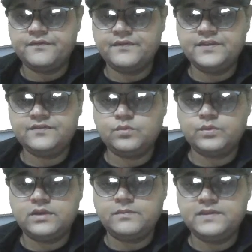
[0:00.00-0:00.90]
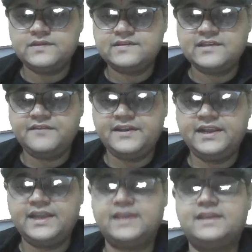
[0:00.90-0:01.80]
This will be
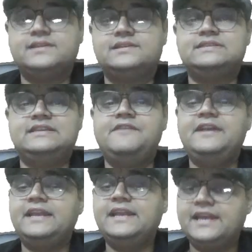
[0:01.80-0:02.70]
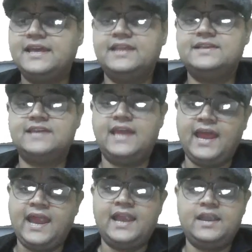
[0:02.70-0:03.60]
70 degrees,
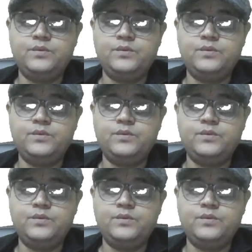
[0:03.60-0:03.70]
and